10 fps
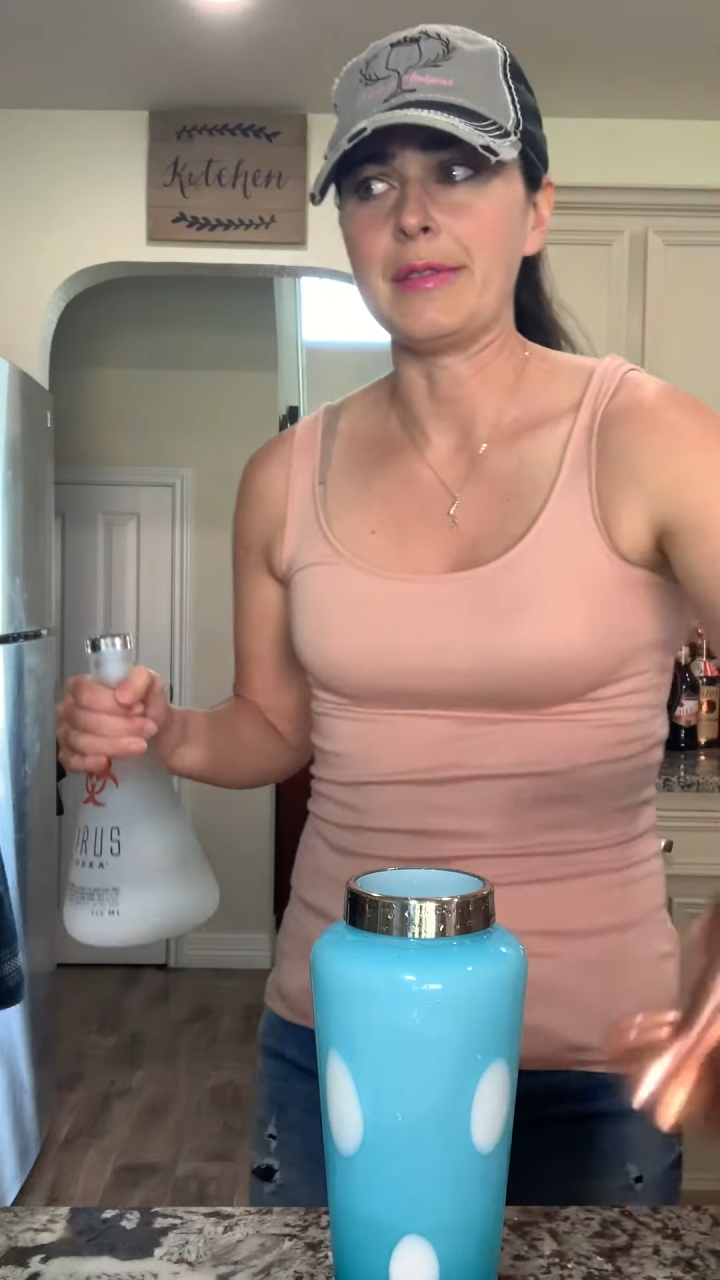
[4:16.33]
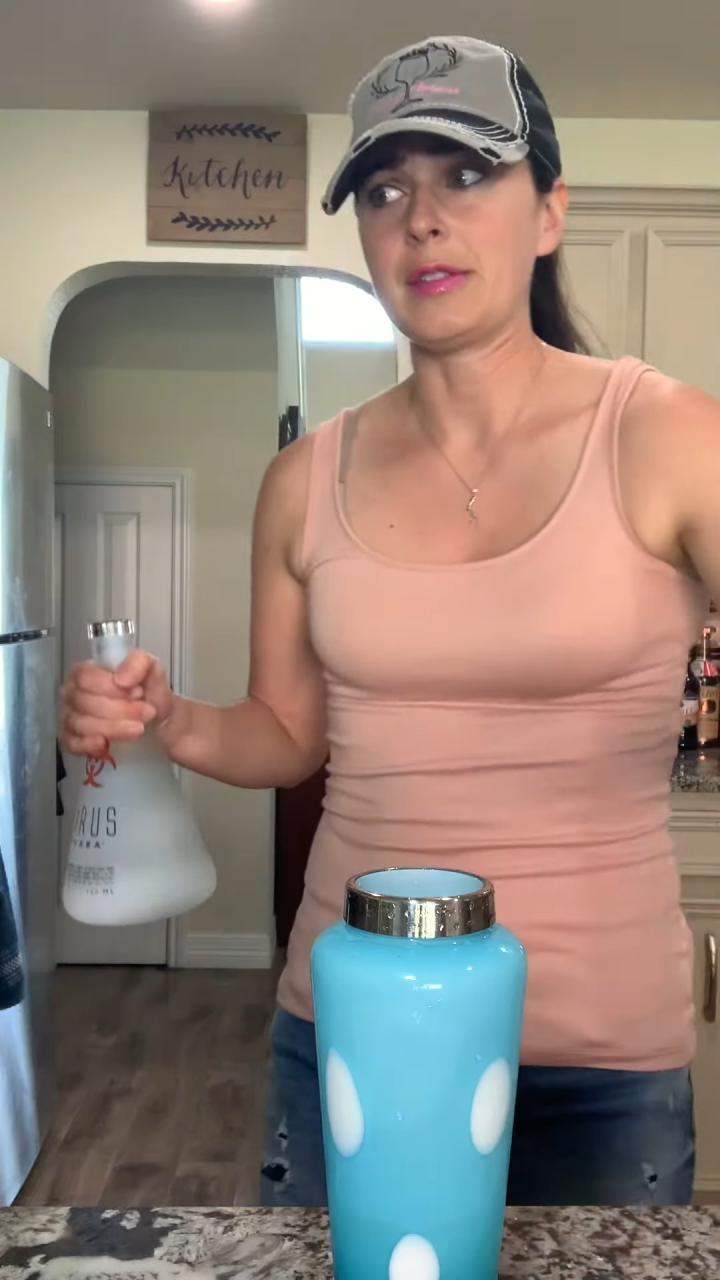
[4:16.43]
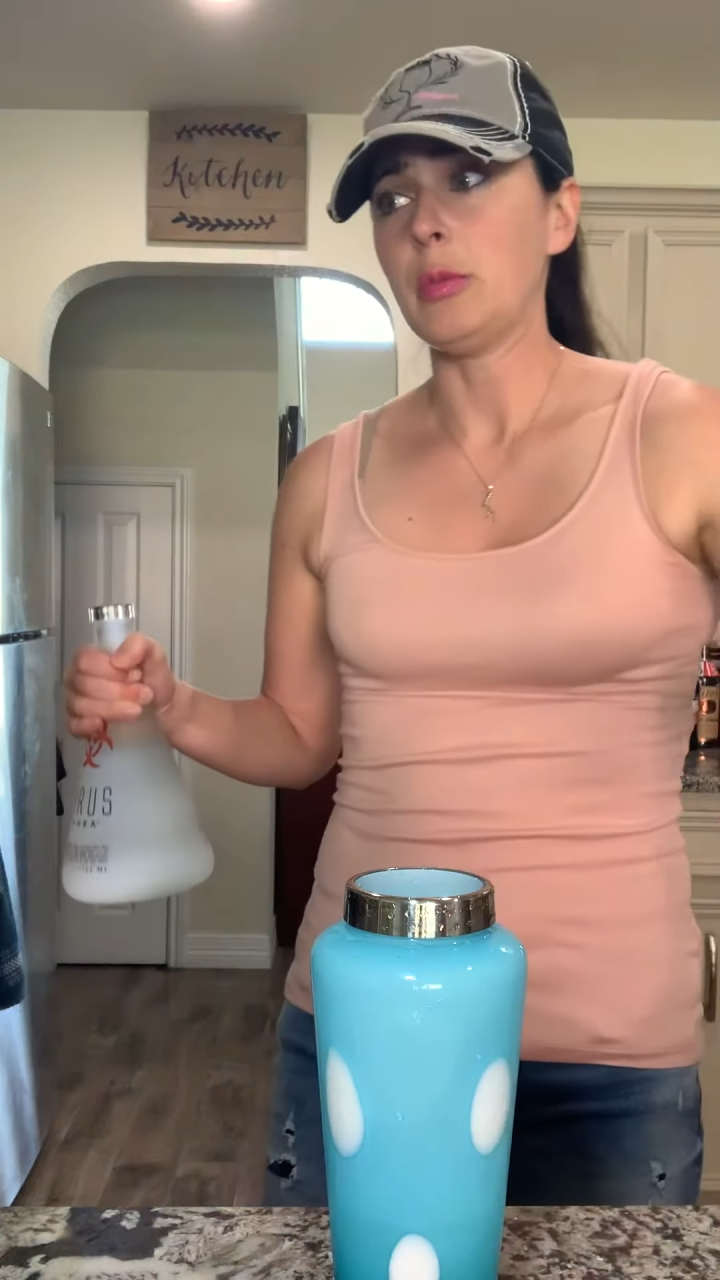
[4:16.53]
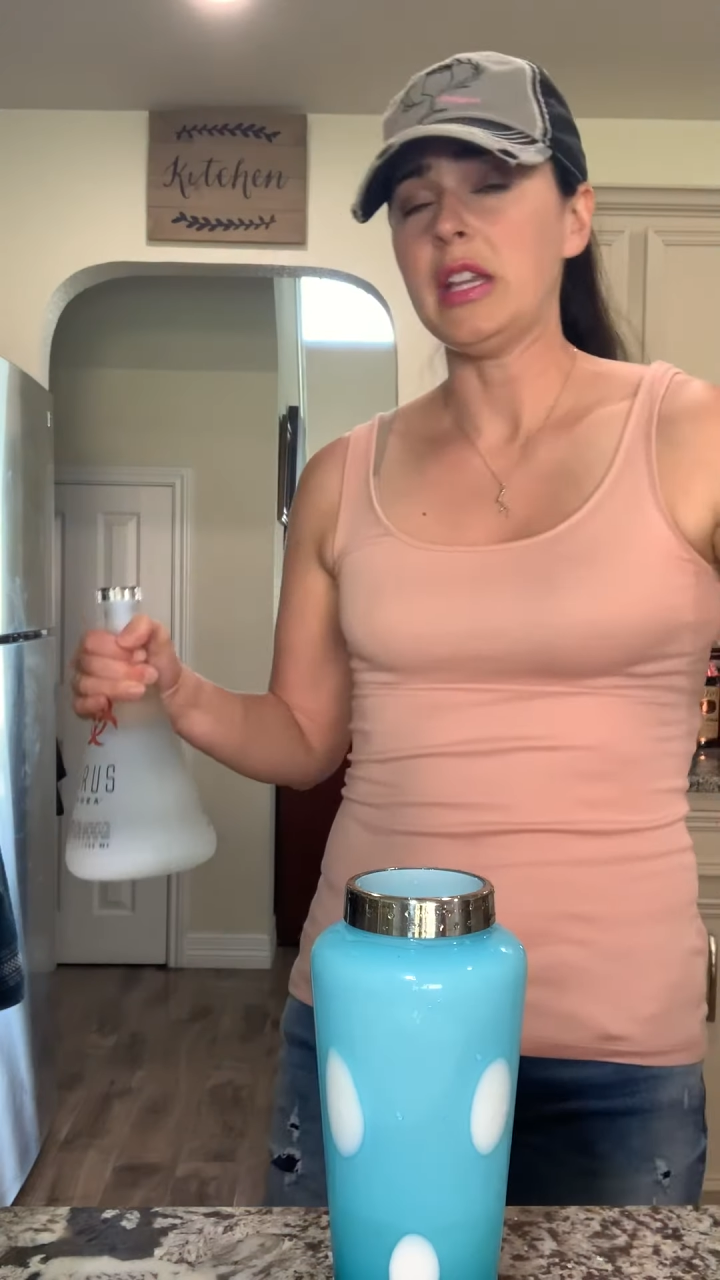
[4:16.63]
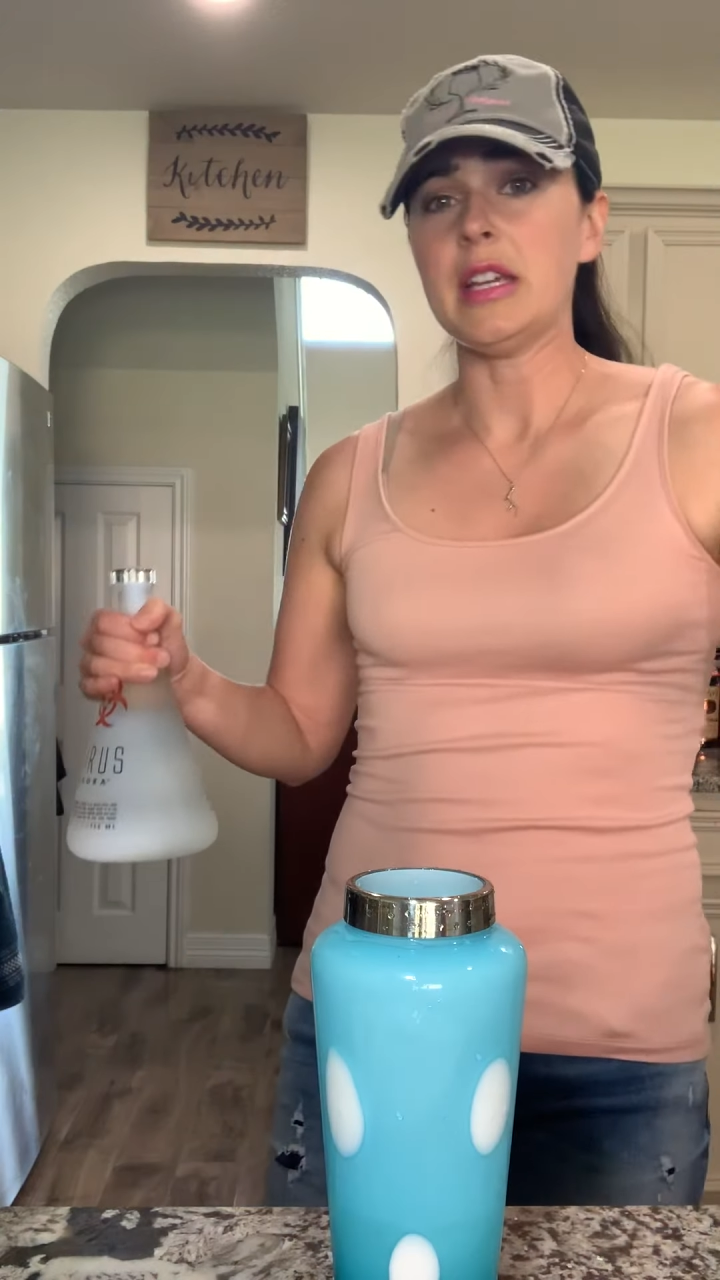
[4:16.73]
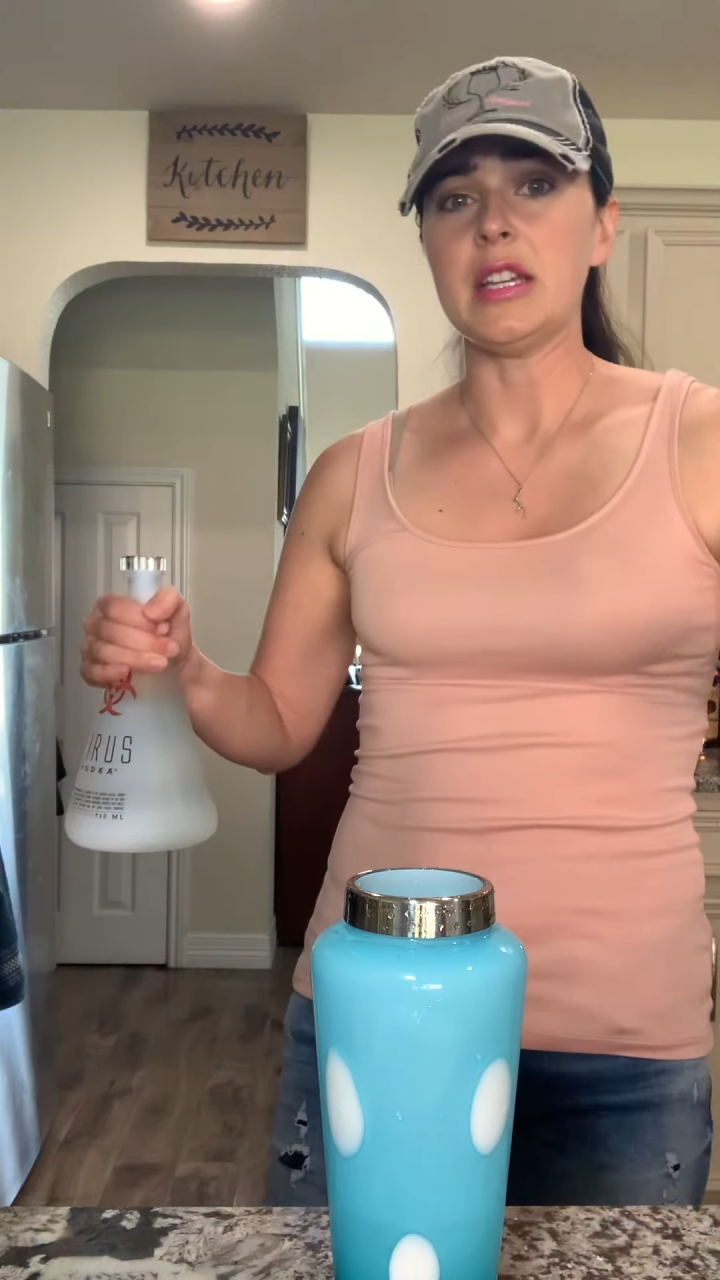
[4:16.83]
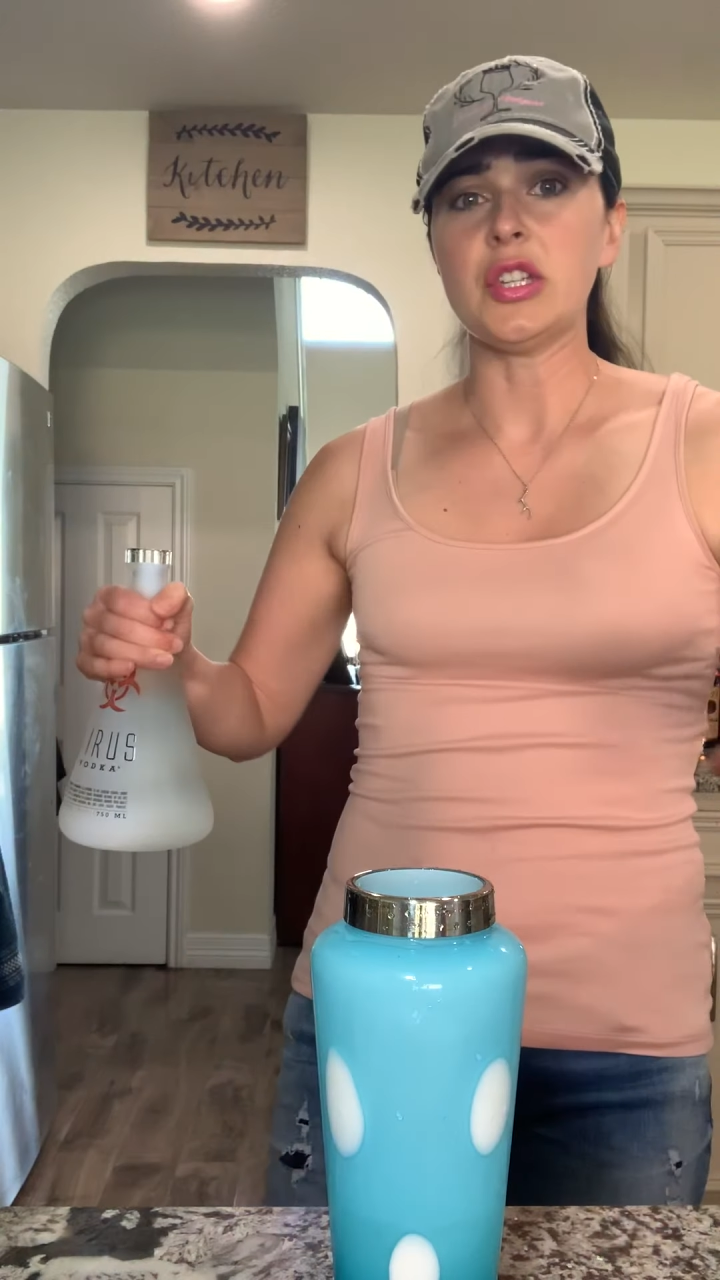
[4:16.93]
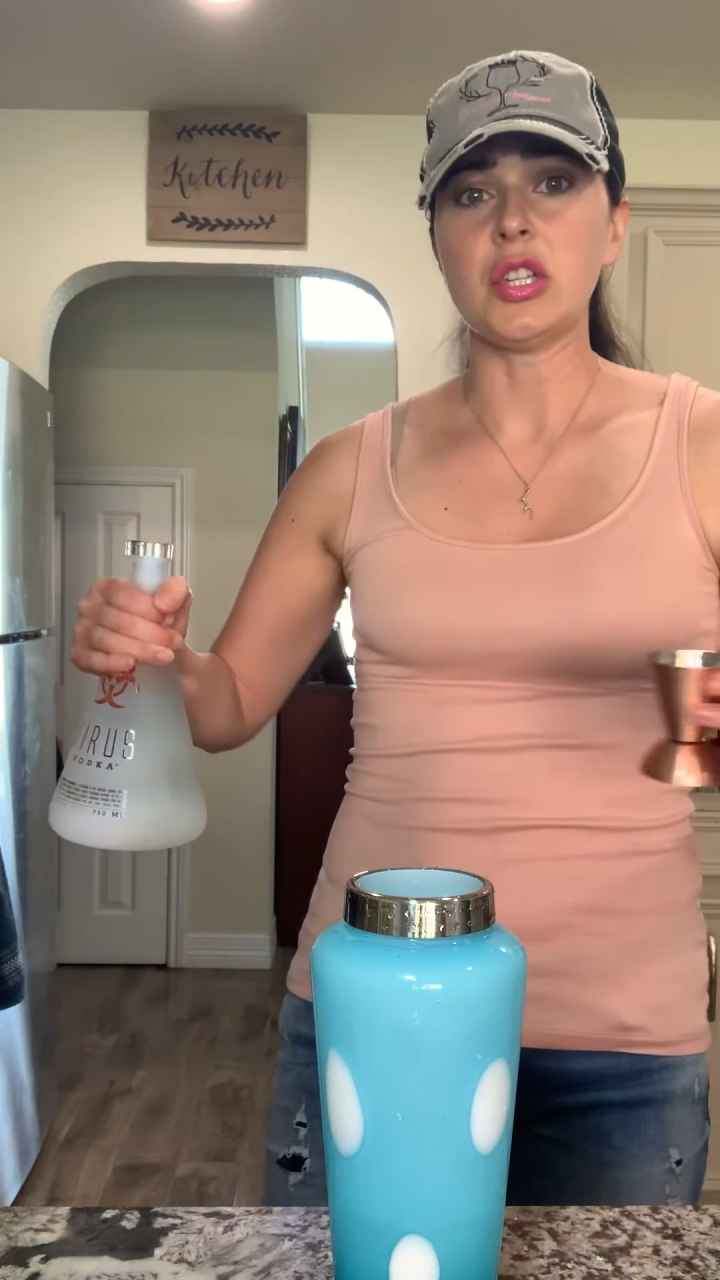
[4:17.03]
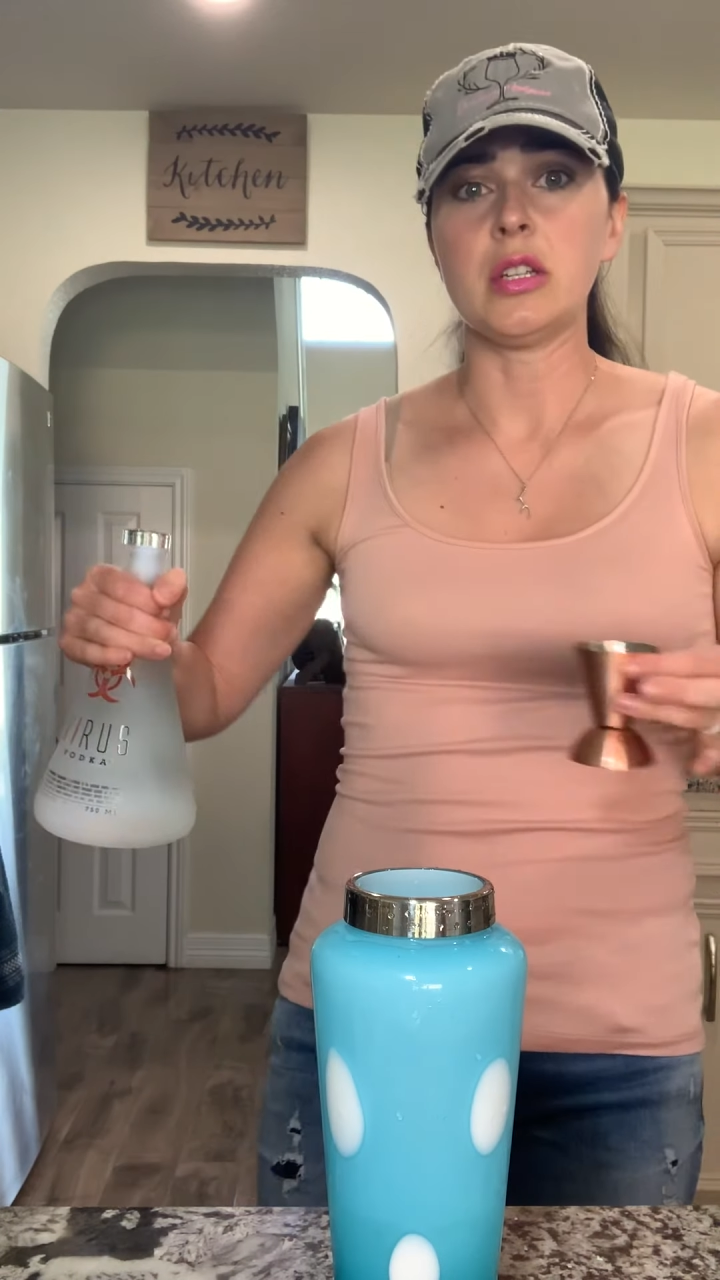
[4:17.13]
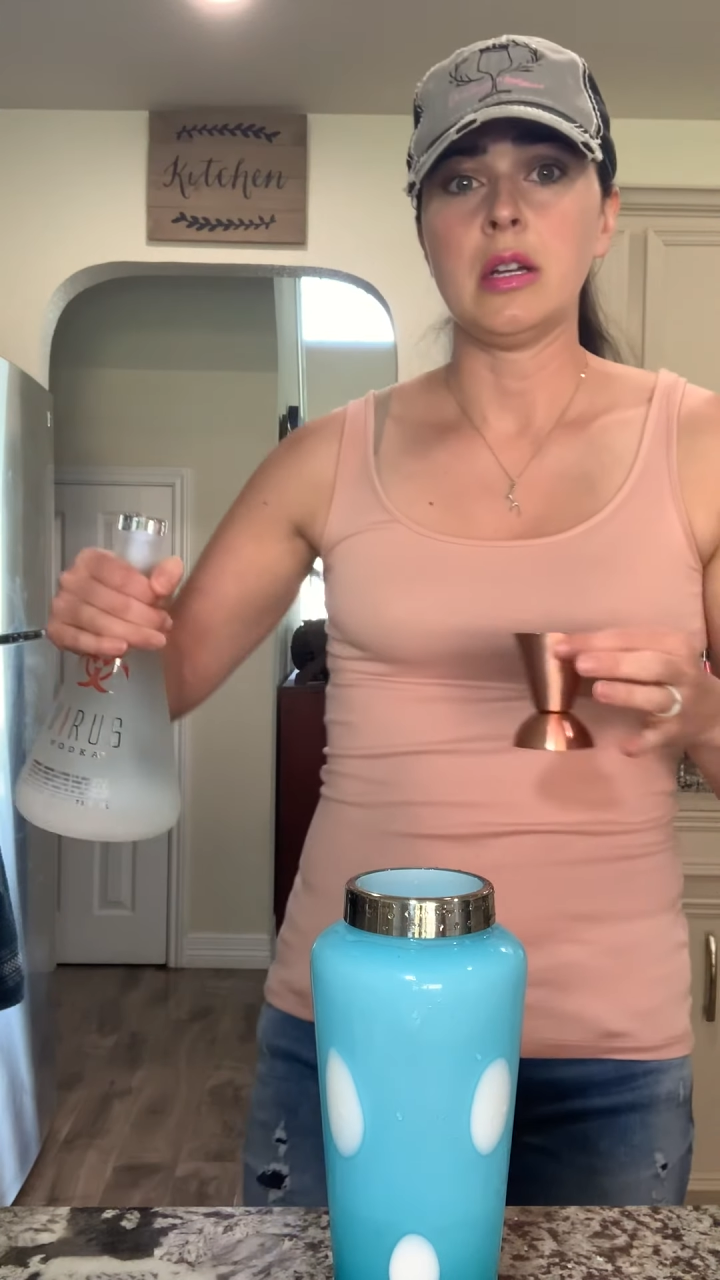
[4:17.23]

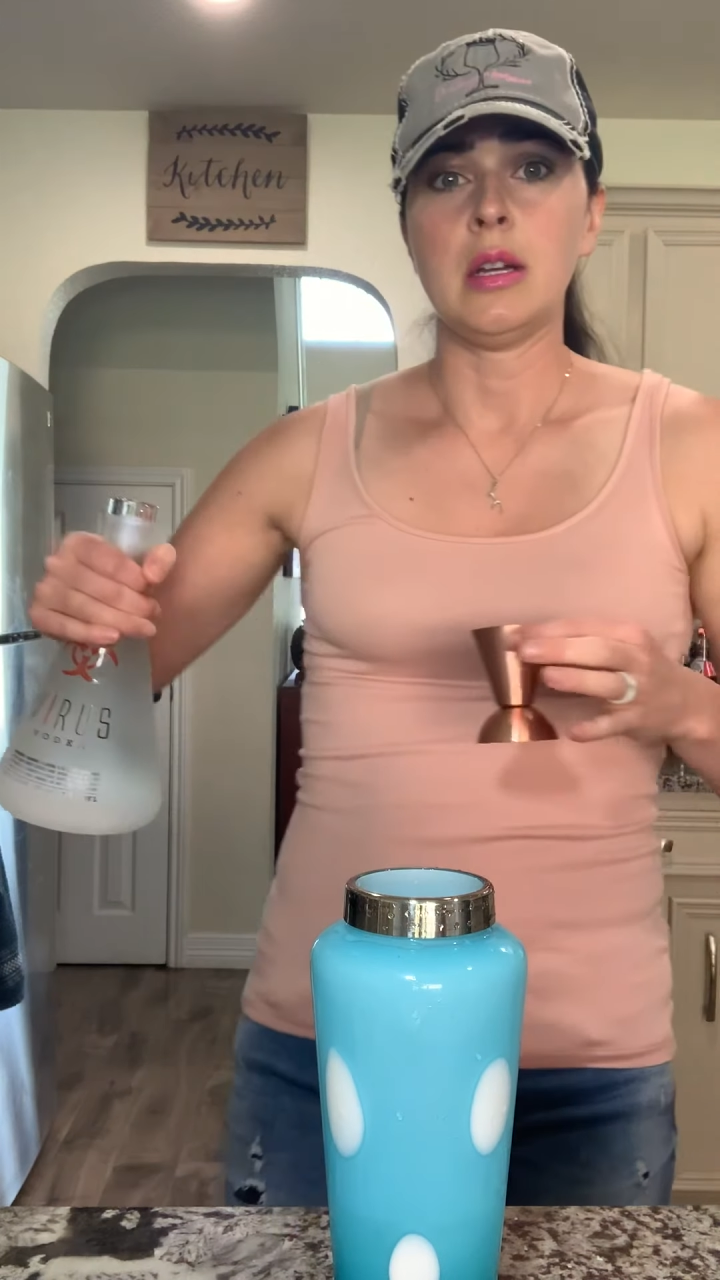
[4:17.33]
Swedish.